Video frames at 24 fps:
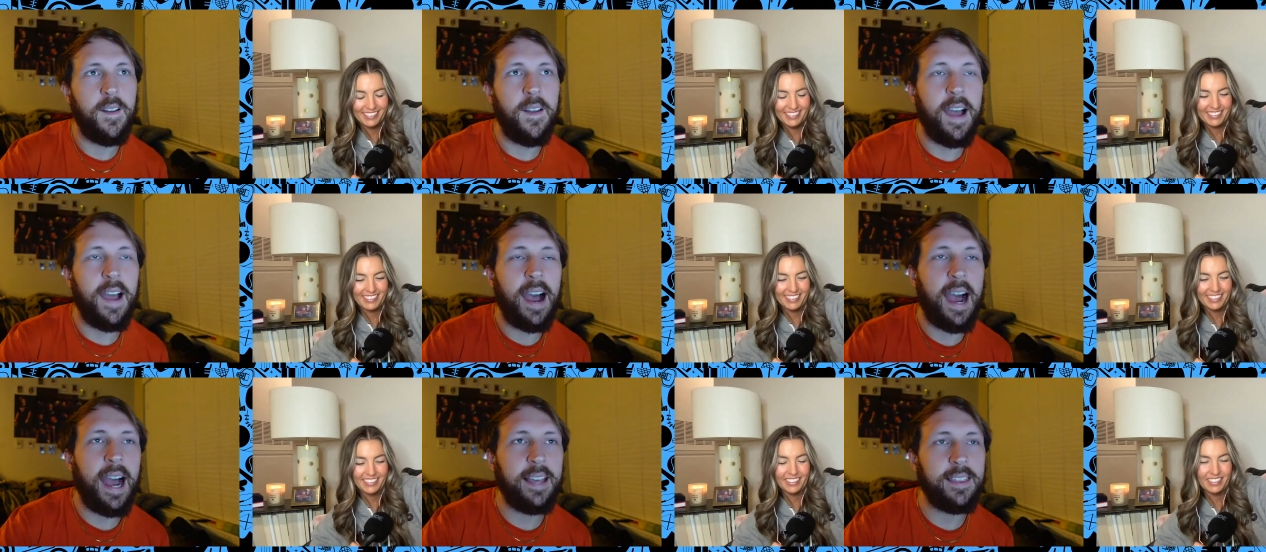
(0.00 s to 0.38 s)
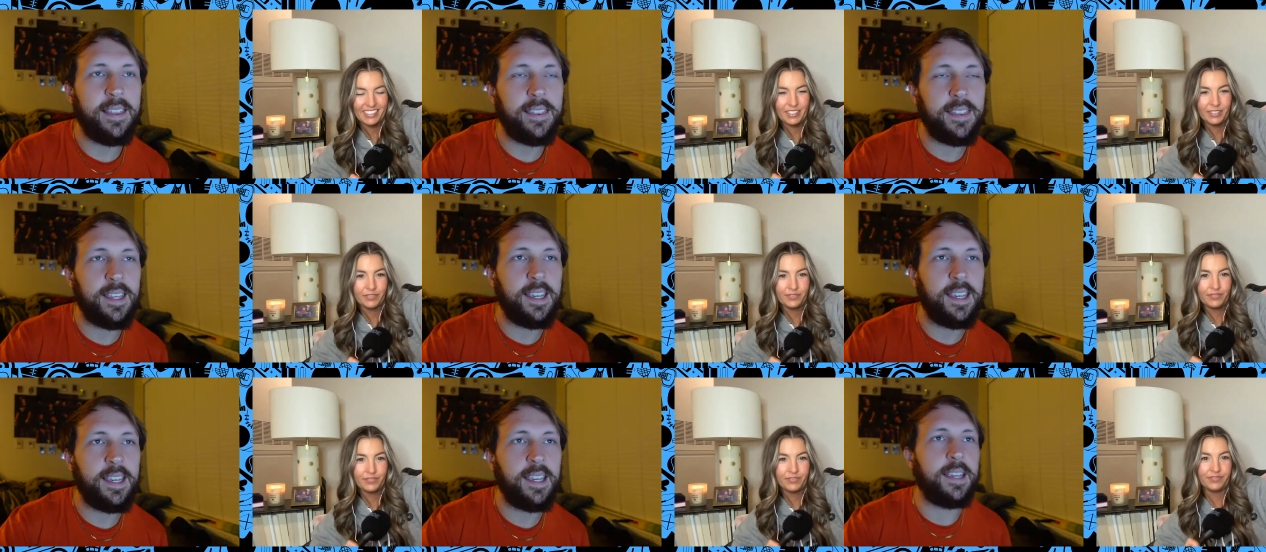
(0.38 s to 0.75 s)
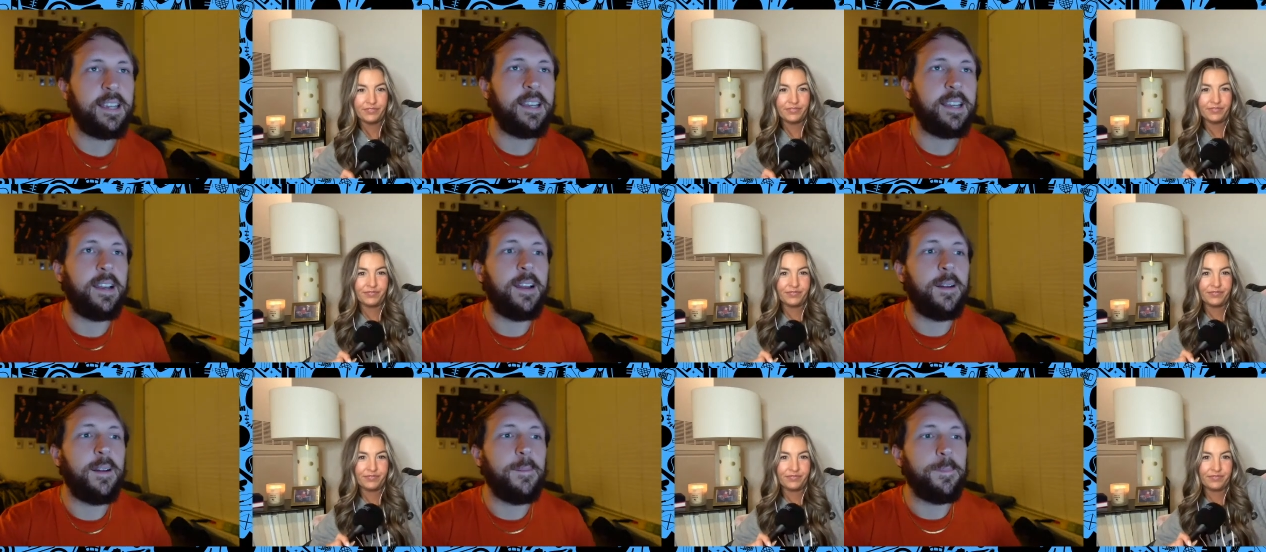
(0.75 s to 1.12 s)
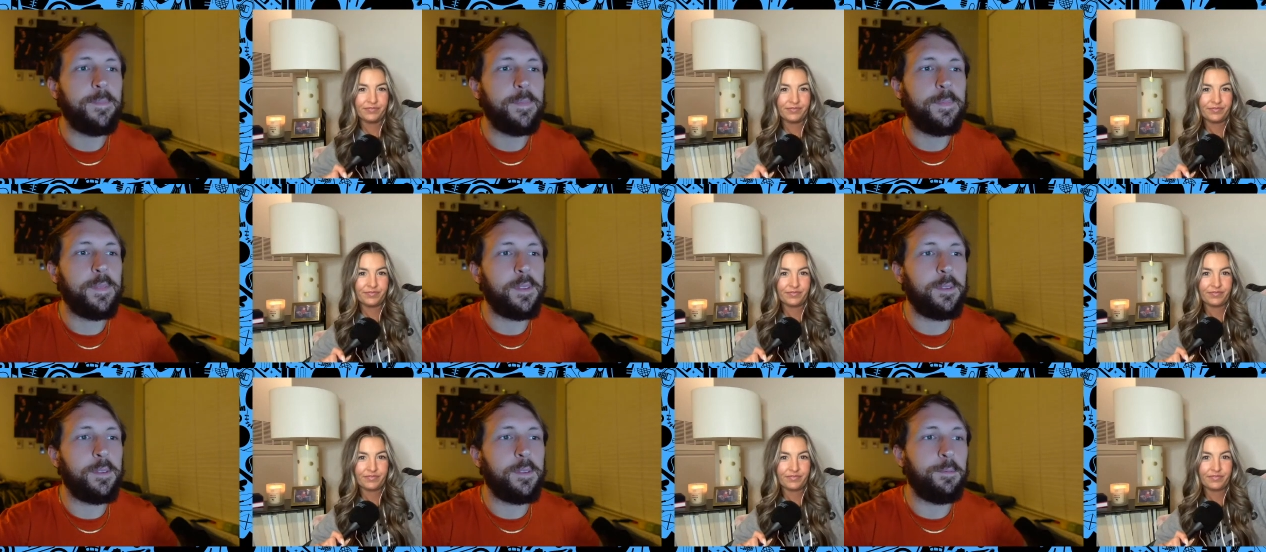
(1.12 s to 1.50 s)
Speaker 1: I think
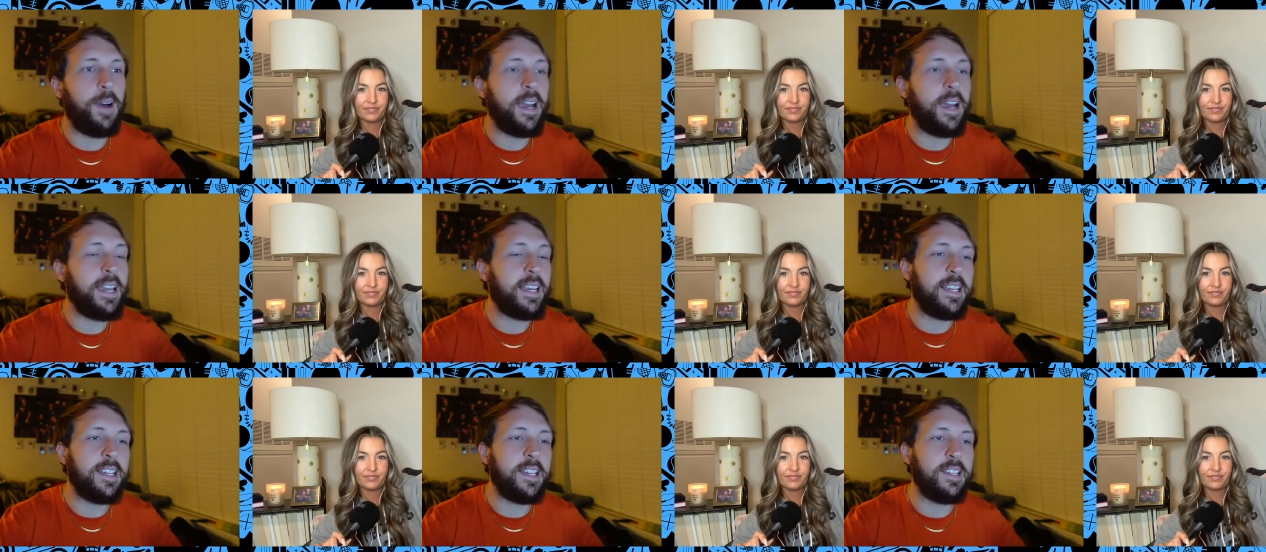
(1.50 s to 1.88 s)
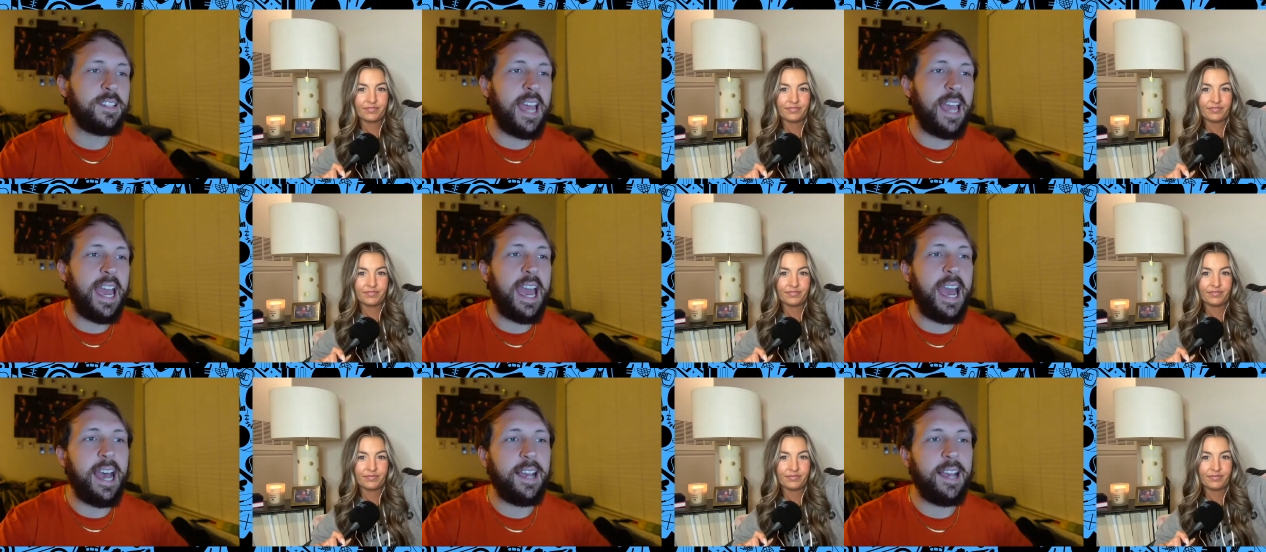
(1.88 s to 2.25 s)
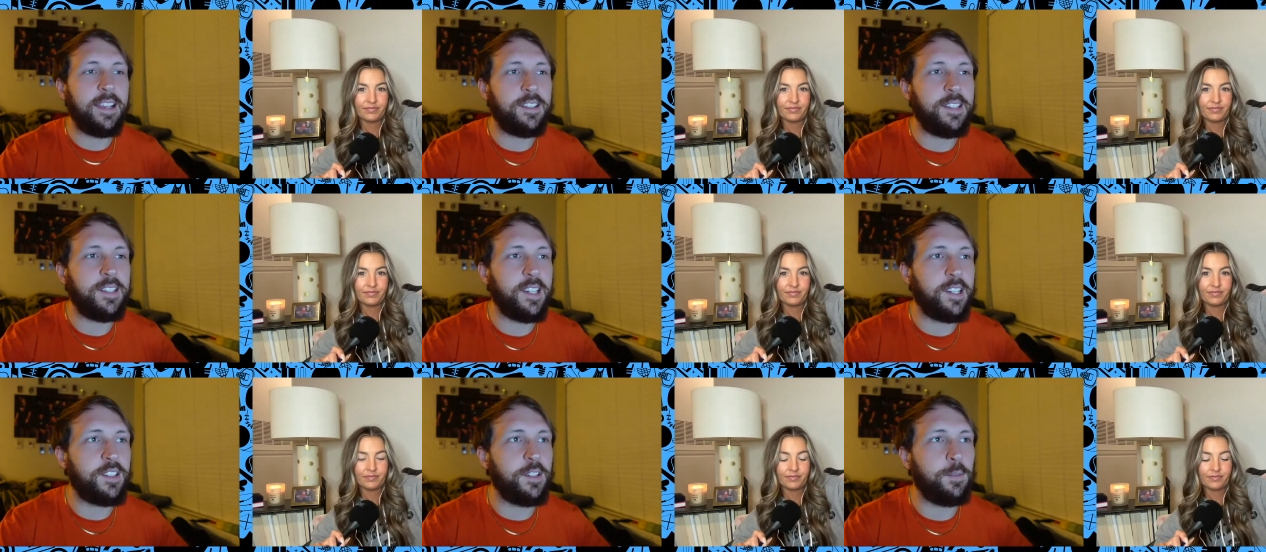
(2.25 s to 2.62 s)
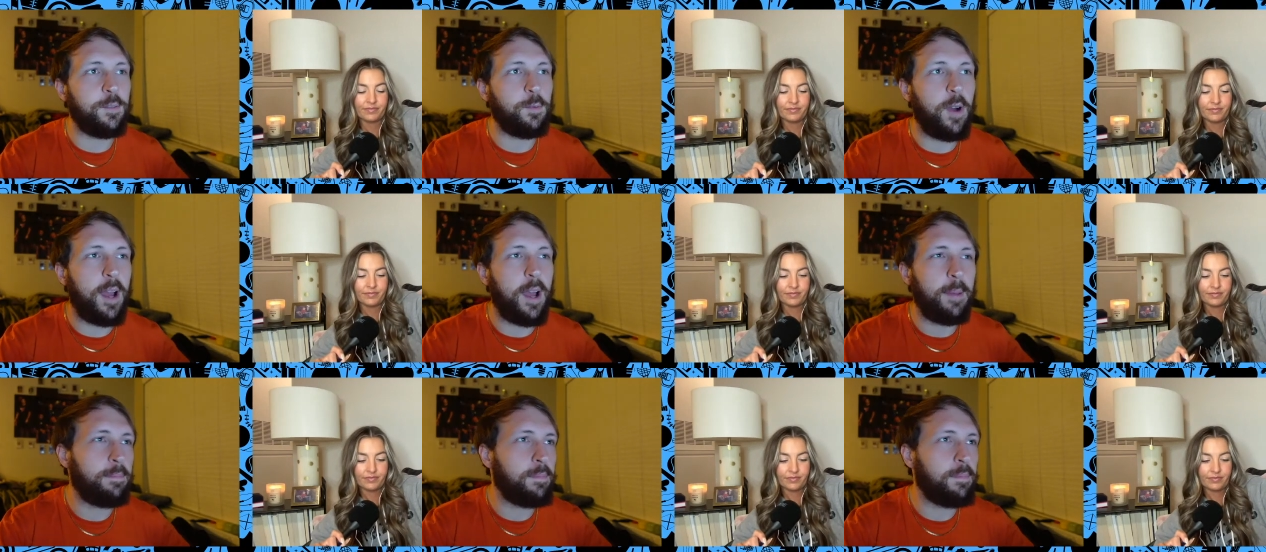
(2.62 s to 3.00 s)
the Vikings at six and one.